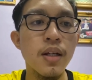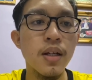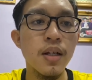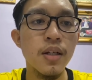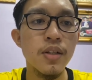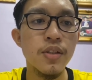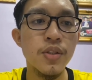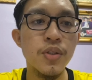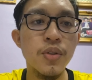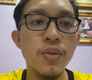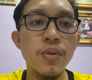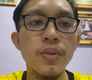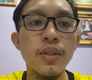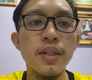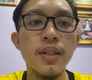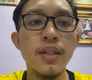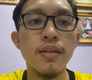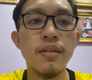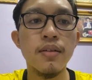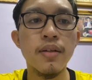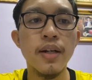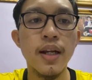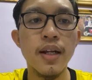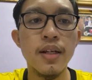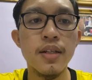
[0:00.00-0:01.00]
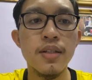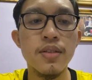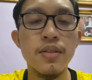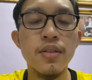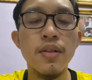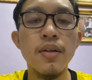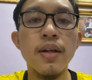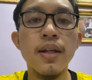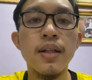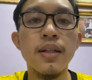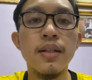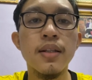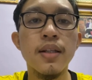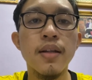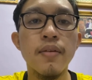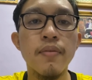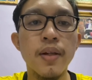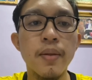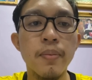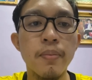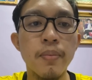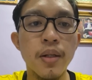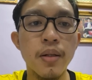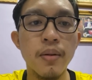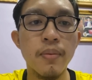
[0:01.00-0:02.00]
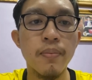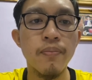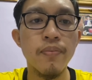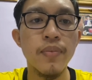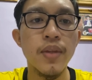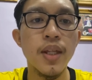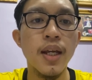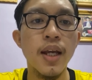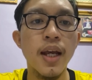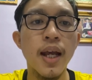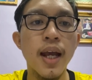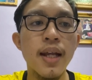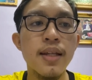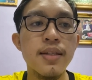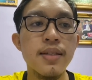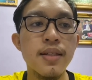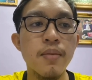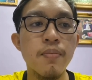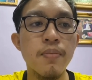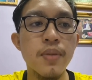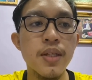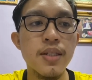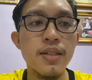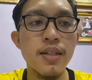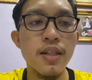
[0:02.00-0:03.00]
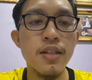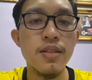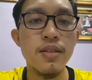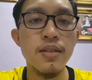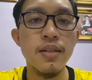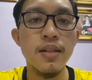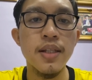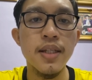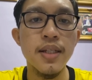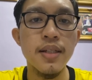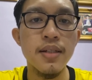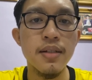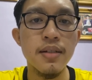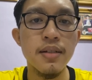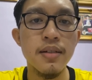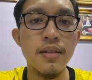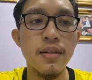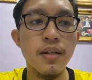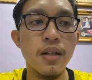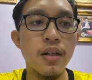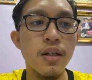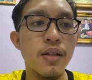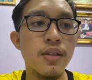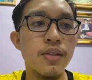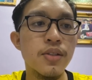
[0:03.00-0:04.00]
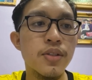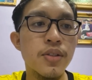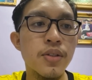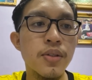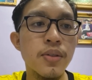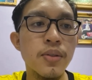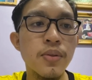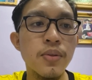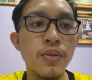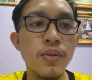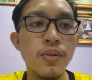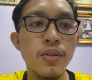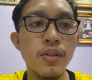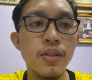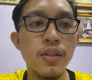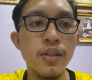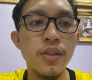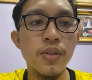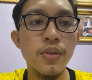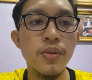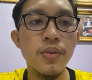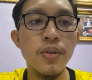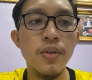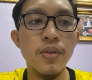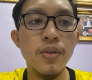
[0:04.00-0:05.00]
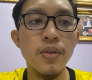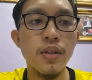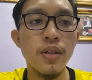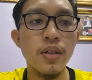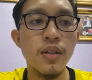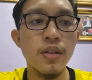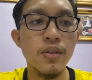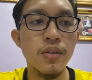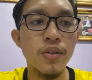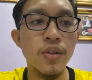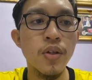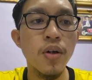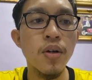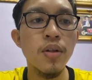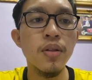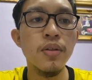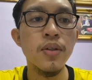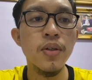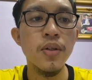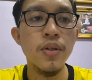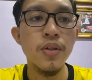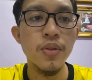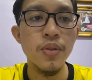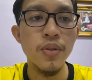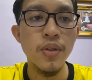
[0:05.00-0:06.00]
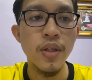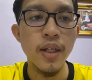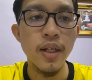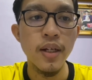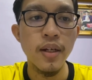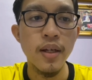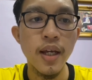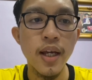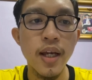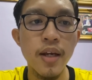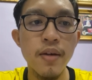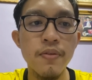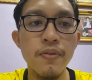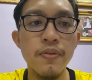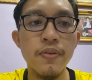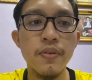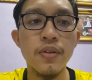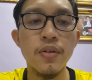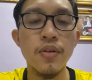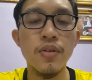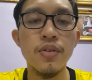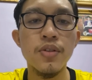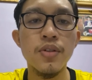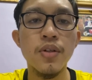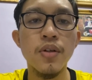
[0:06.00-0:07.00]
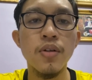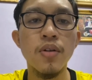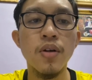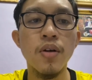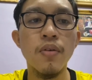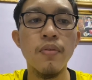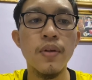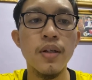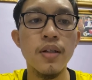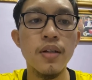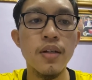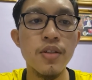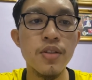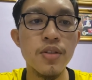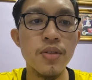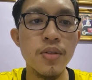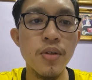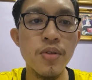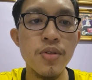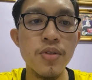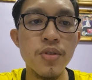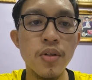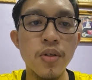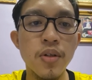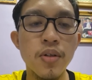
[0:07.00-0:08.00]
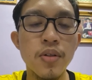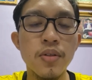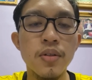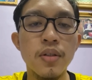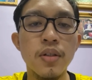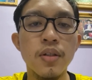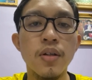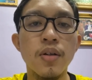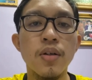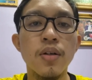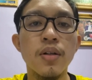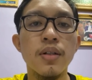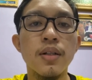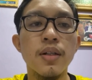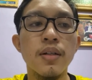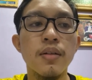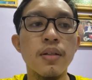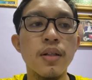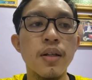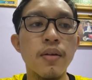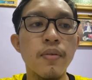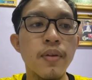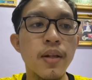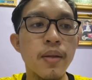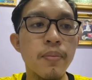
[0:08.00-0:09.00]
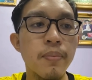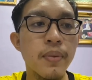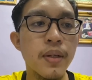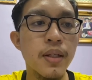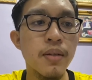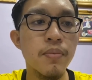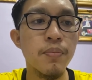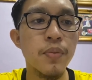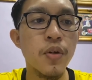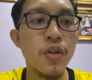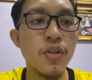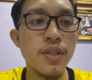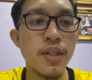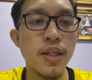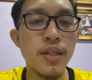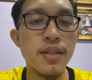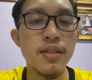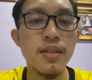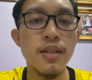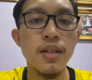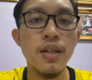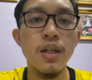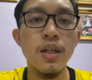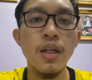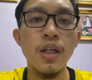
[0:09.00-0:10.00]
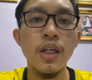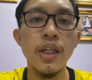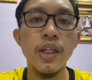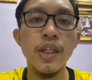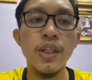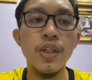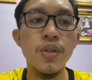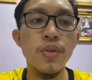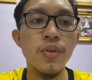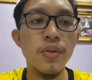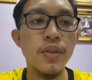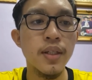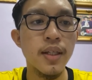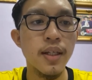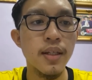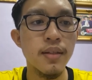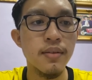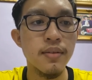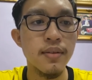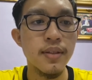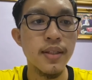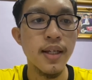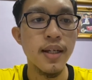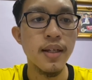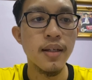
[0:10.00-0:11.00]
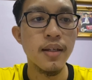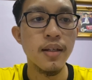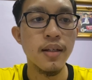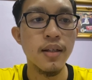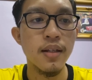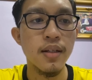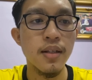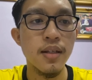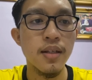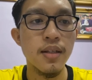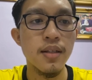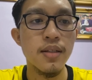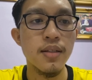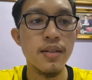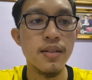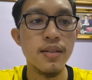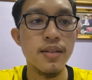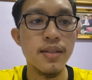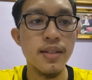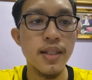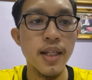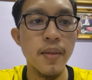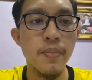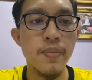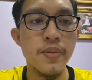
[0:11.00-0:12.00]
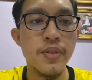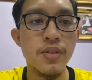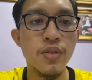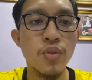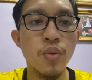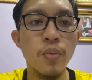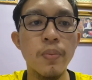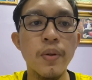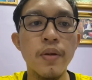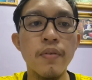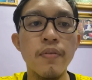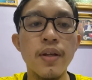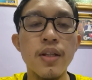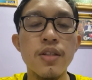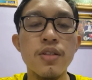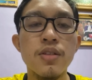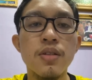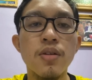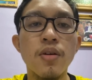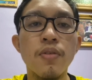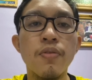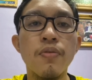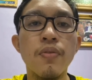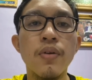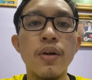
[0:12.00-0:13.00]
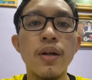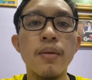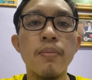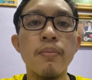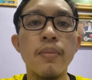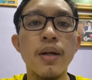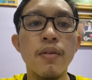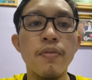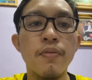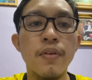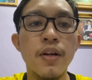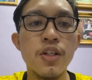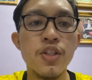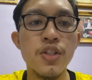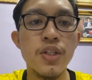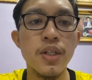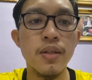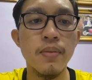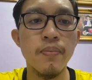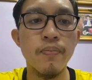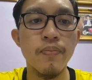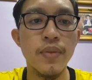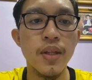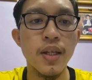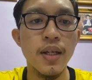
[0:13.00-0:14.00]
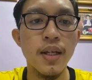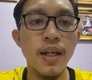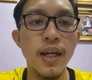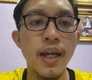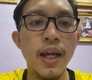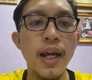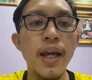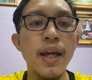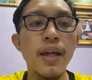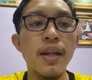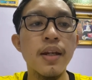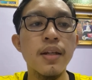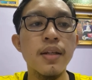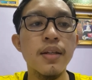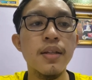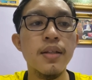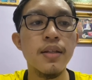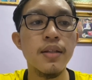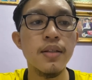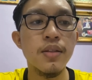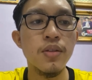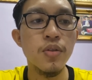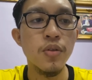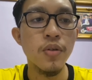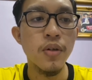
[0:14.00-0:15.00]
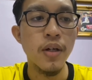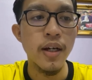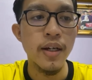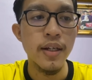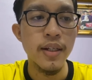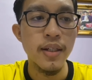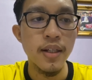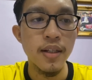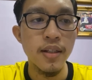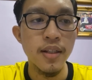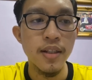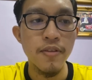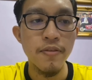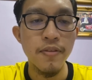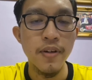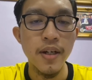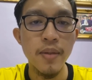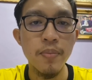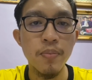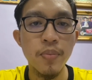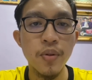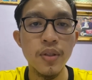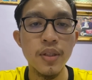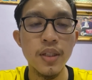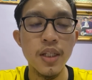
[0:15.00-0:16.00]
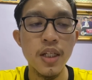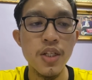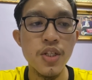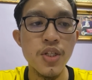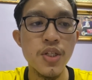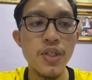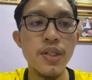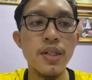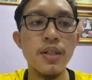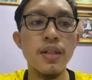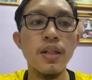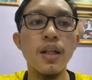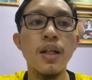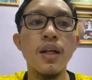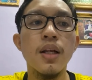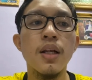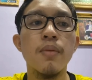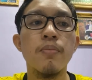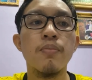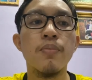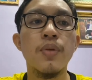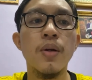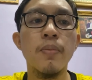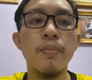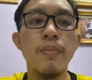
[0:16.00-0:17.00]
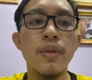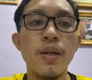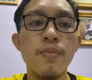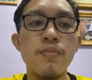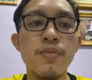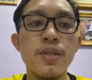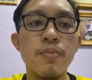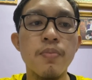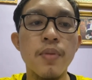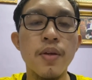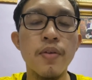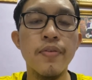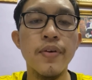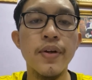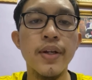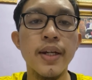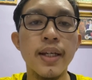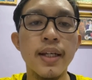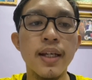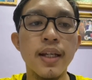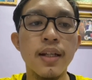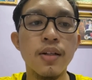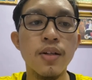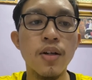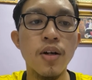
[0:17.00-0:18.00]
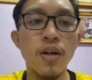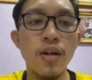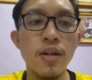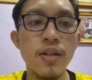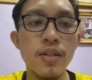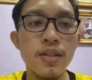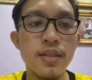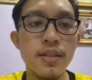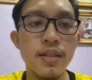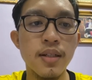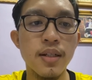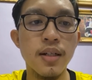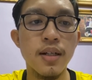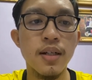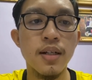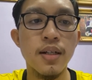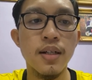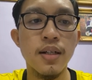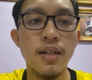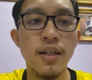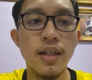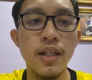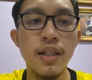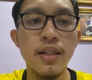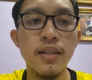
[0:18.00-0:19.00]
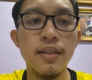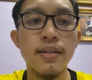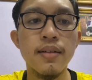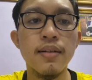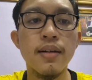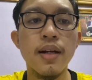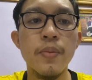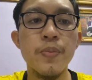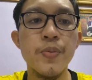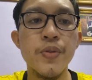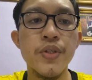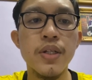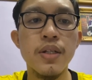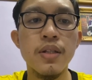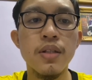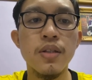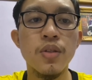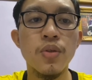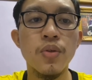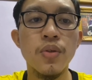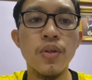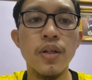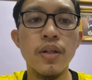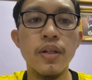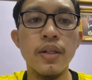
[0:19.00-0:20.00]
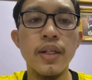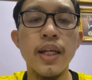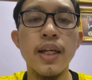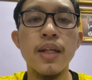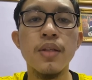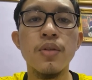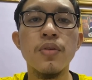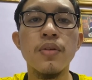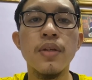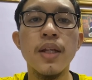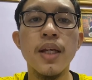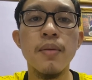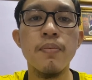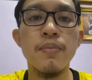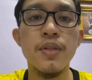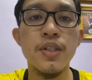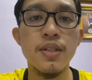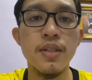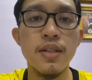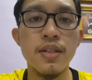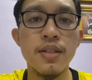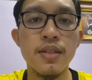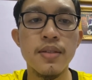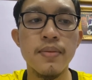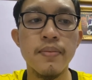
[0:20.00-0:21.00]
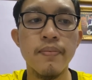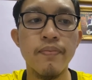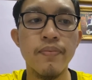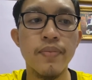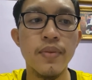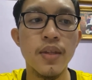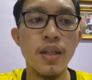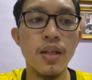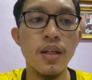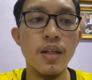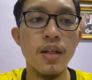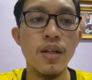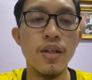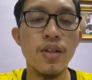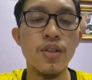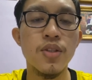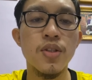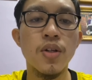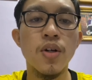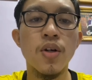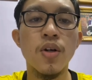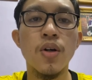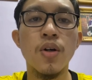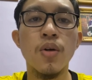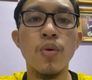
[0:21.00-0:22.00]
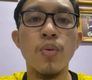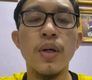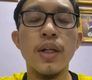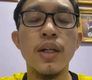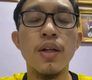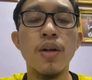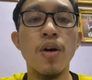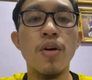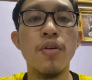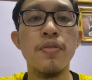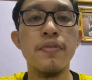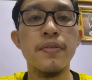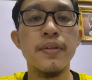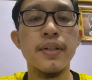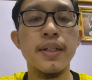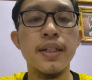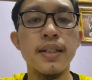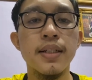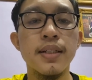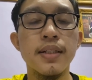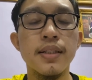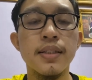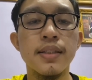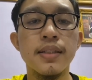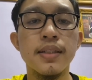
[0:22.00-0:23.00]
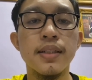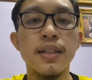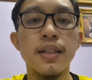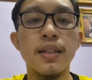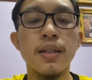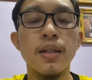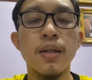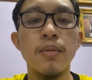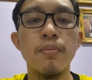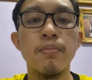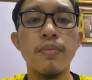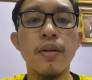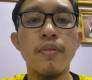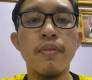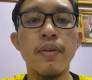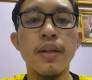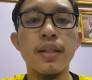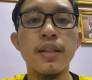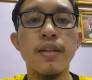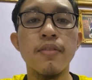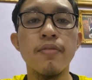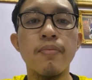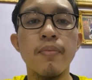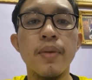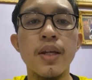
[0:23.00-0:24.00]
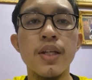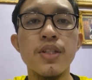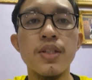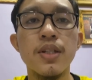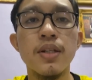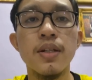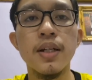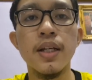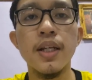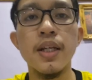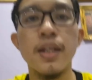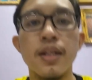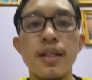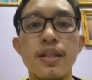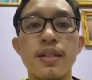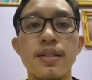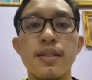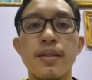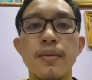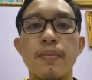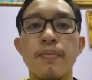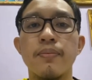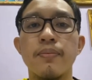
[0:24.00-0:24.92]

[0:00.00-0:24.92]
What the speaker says: through the cracks during development. As a business leader, although you don't have control over the source code or the development process, you can take steps to prevent software malfunction and to identify potential problems before they can cause interruption to your day-to-day business. So one of the preventive measure is